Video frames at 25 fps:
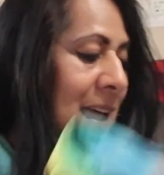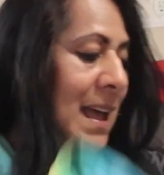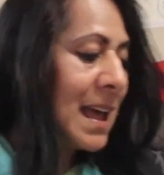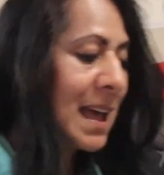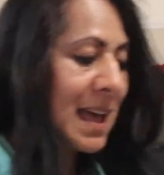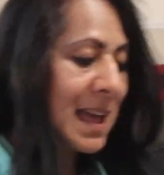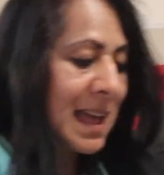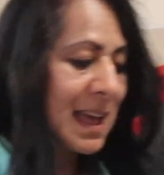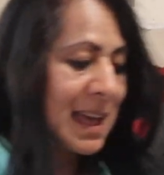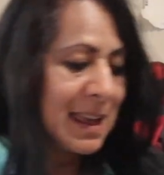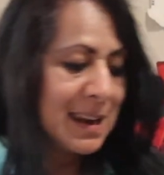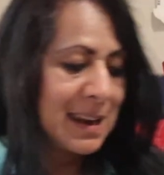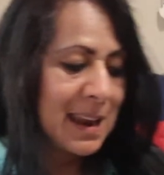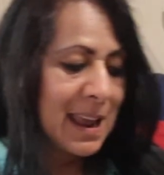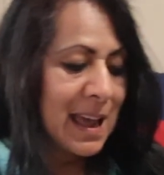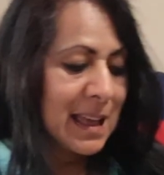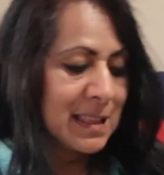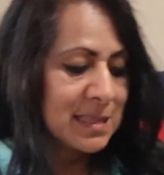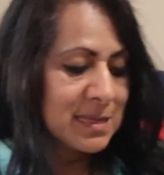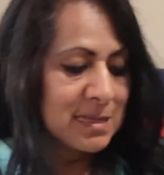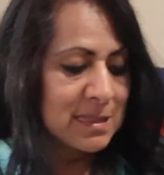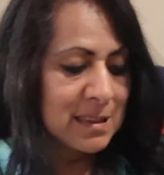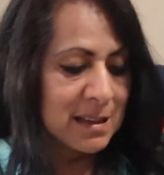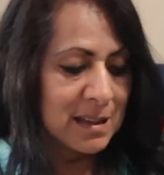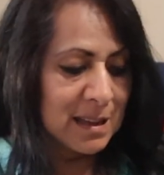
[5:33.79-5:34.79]
And
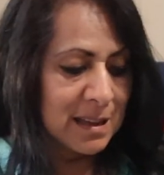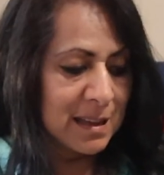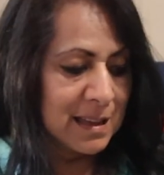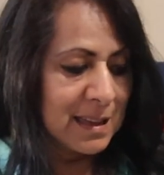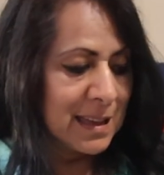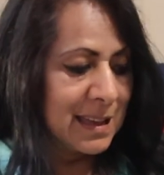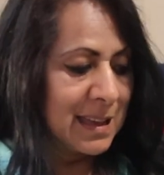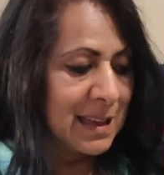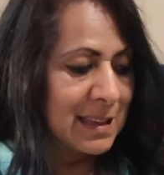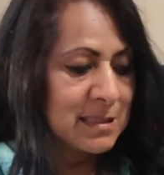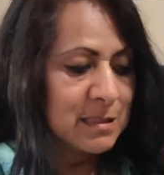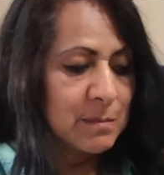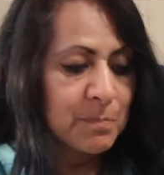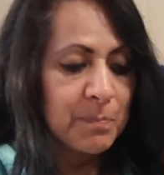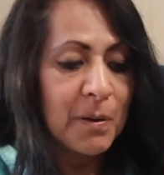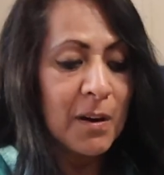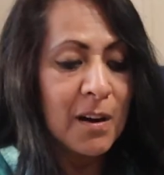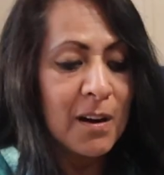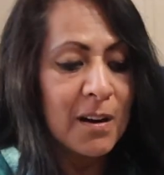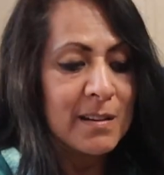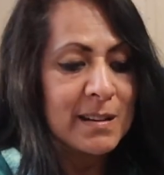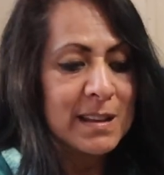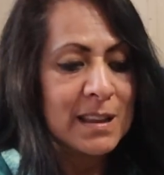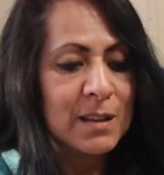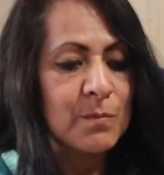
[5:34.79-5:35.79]
at the
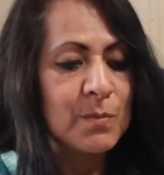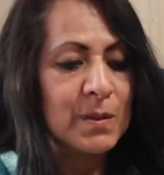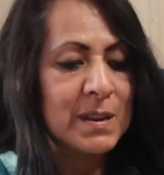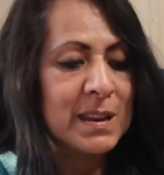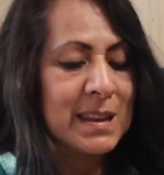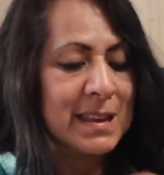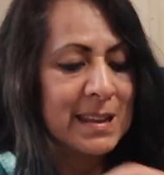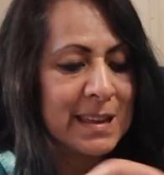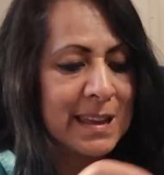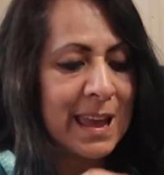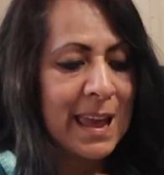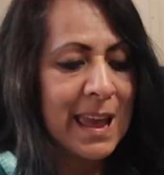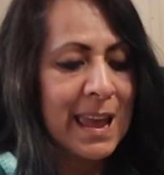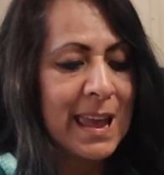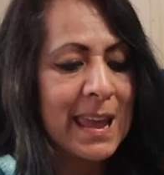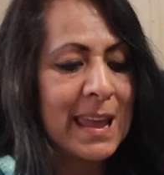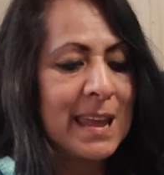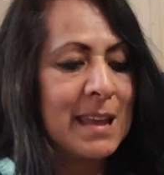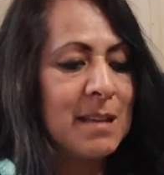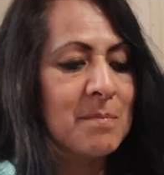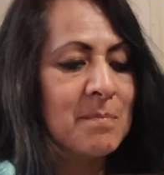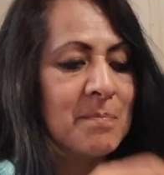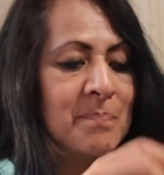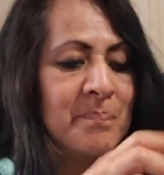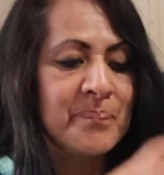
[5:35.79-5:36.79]
party when he
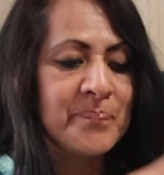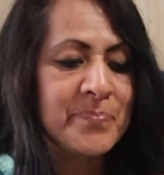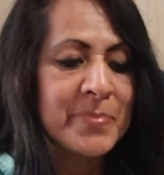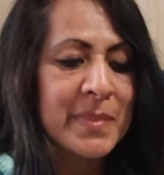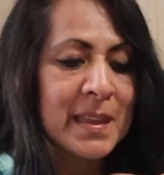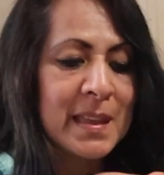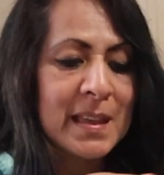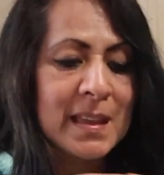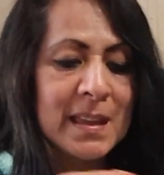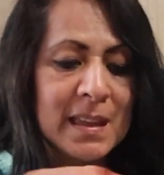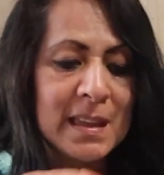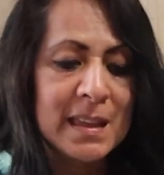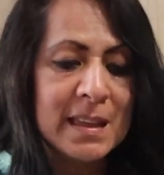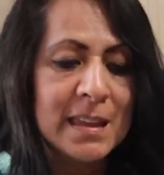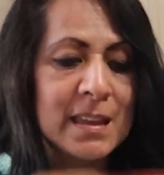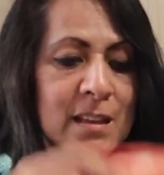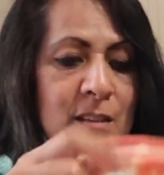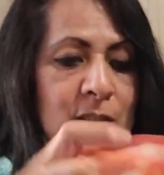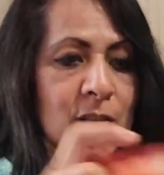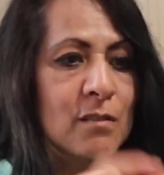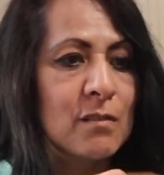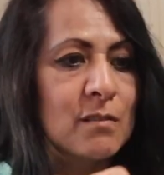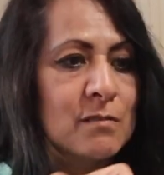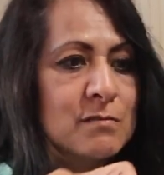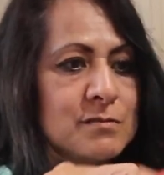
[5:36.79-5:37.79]
came, he
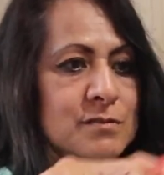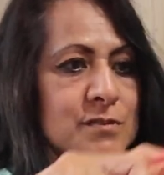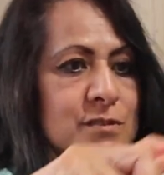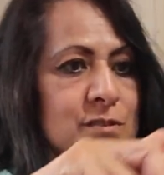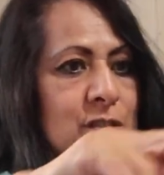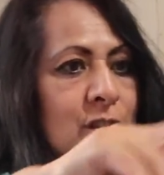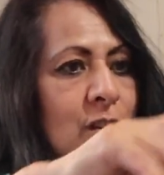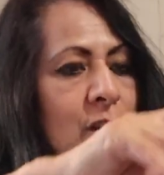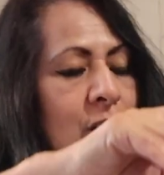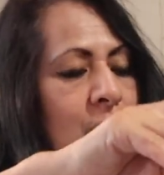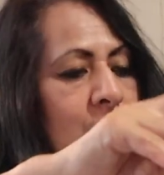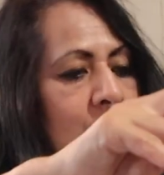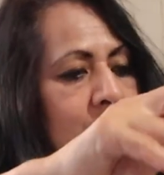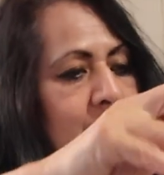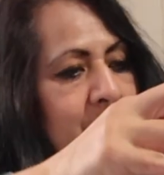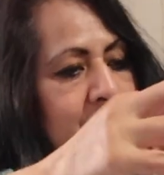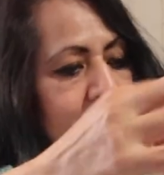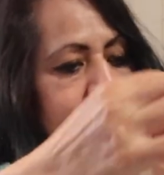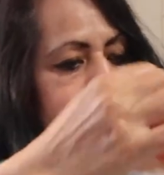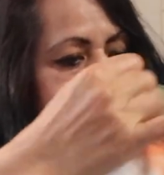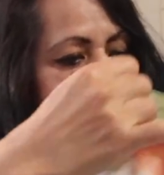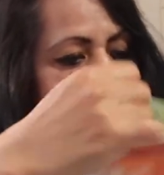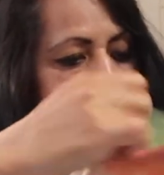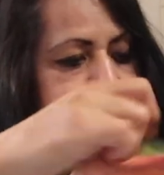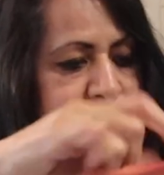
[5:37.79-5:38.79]
goes, and
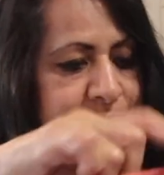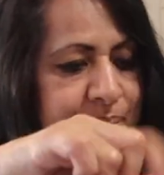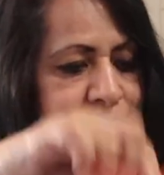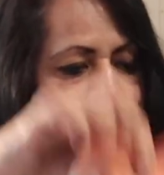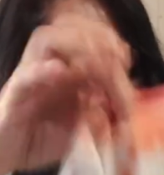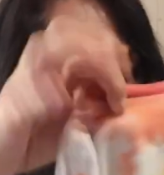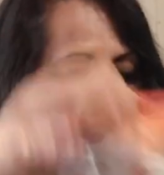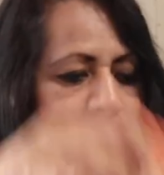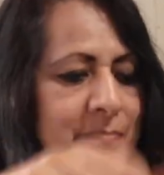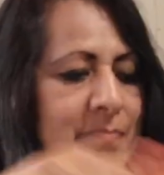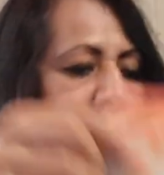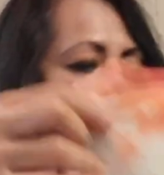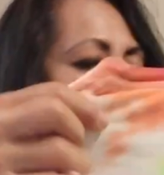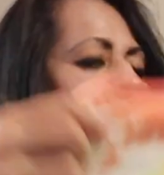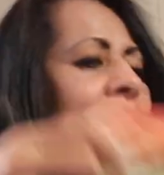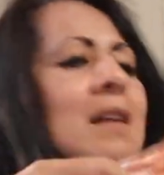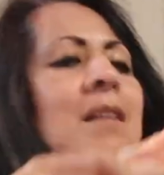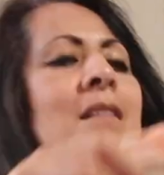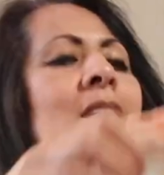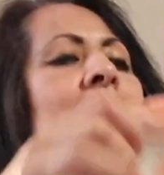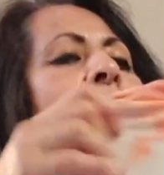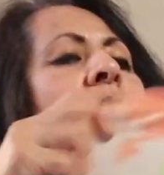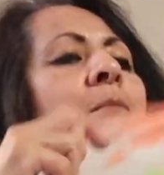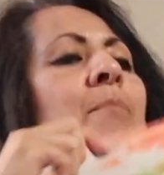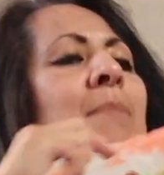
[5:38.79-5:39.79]

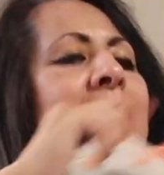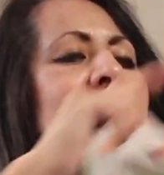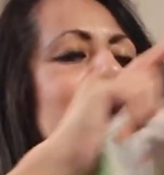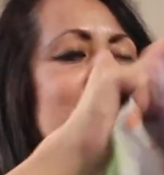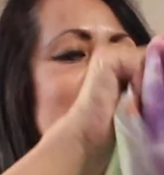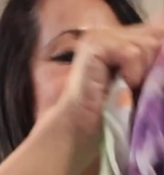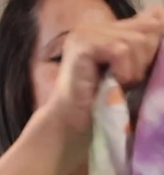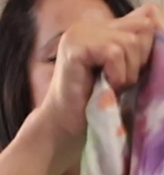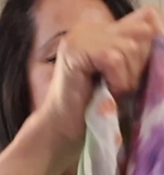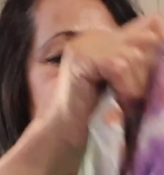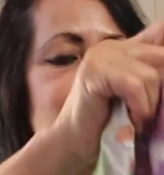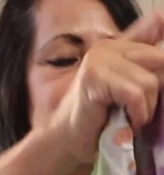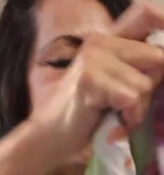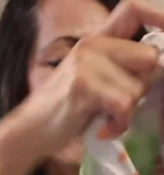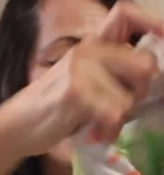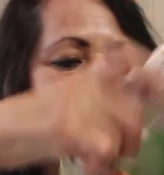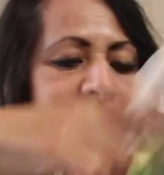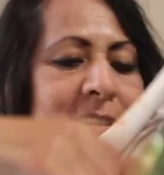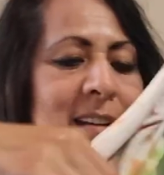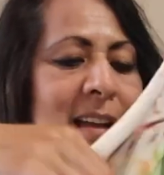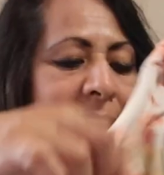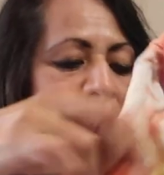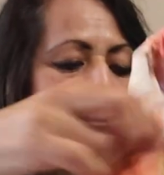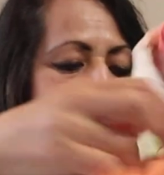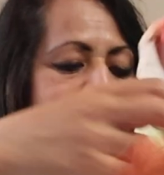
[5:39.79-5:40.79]
all my kids were
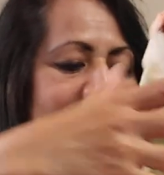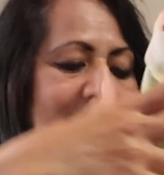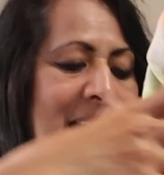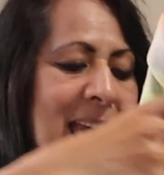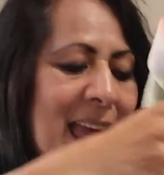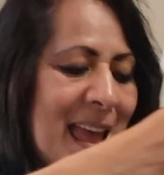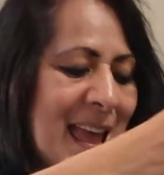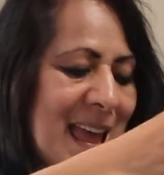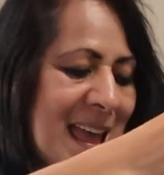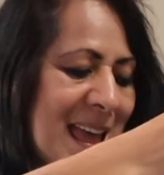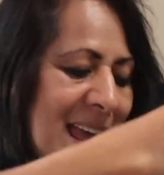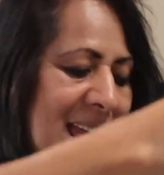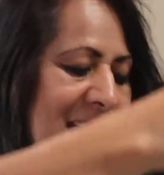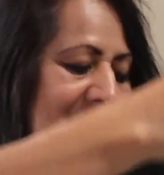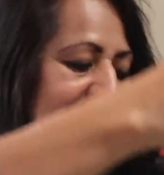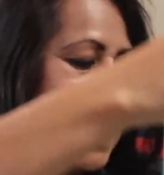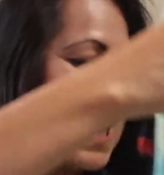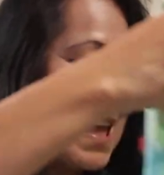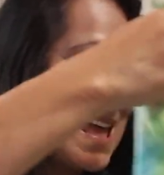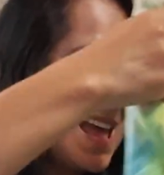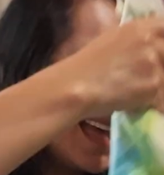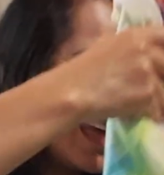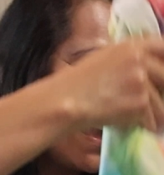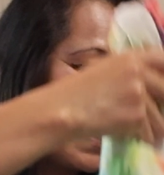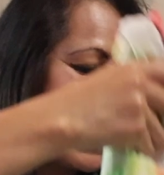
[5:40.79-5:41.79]
there,
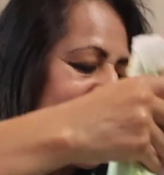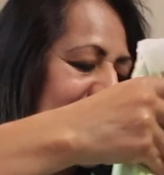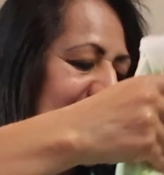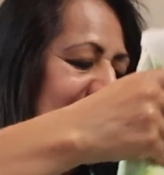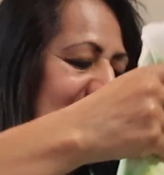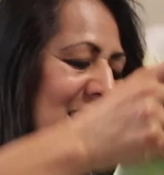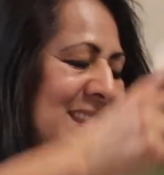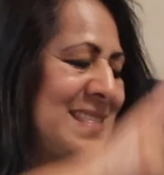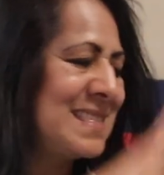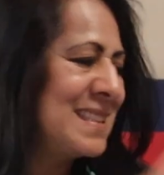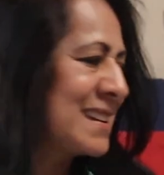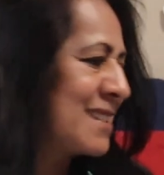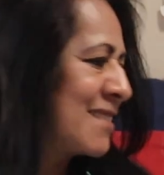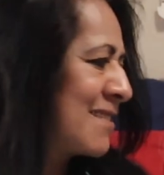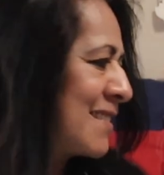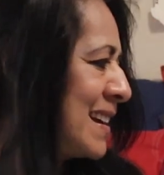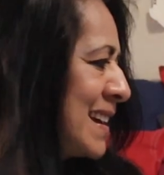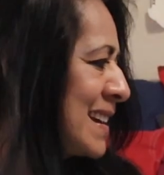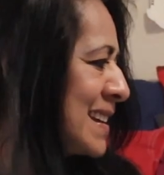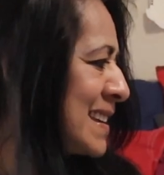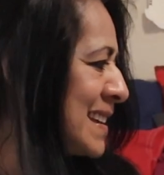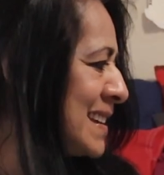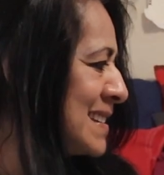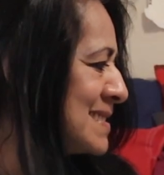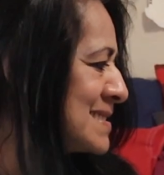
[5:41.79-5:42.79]
and the
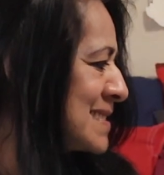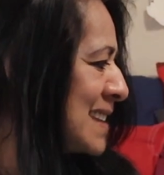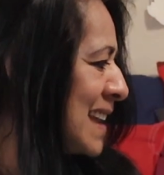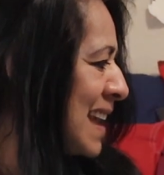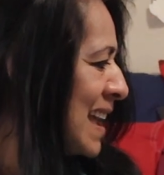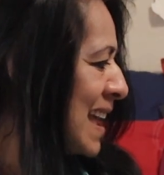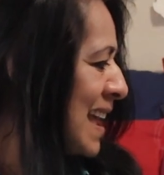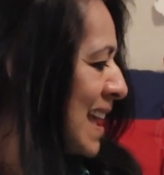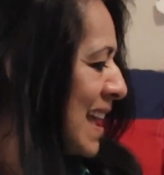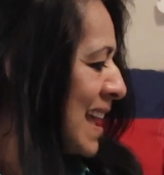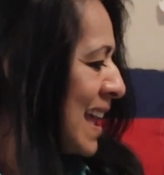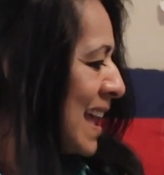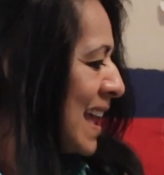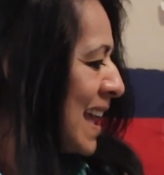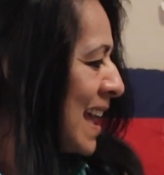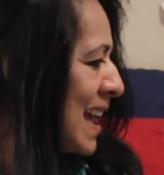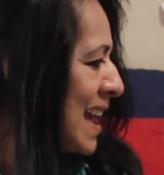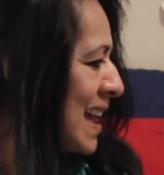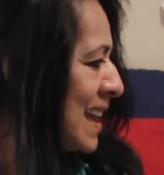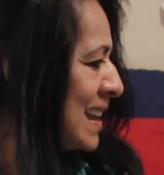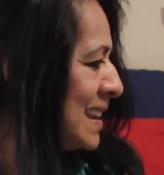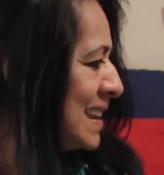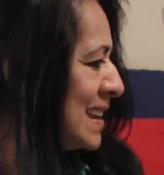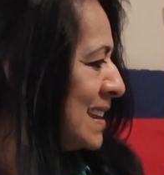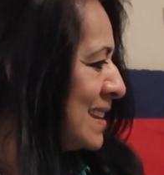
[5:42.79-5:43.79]
grandkids,
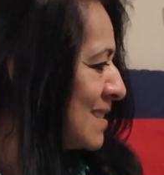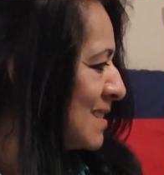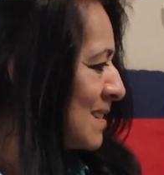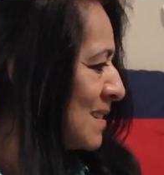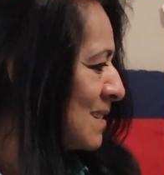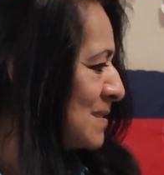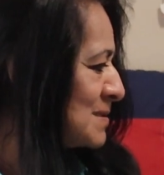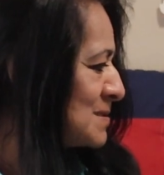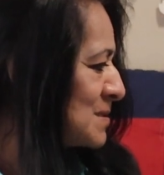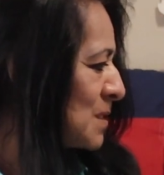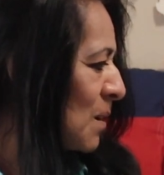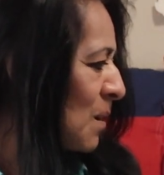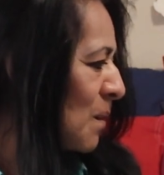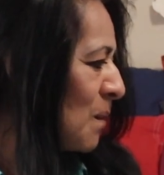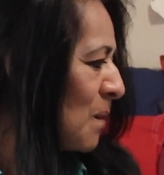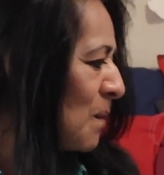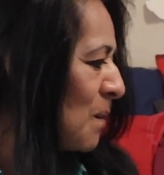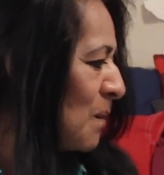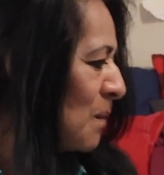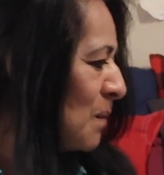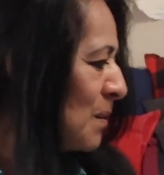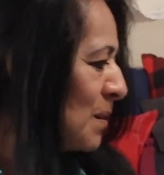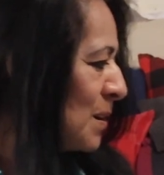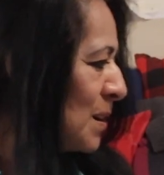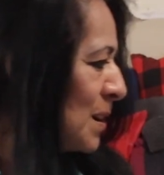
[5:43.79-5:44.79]
and he goes,
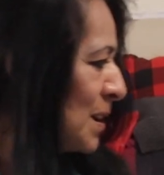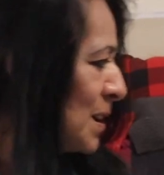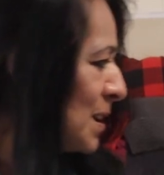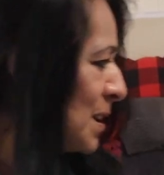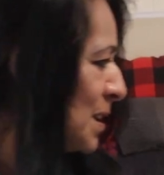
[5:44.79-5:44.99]
oh,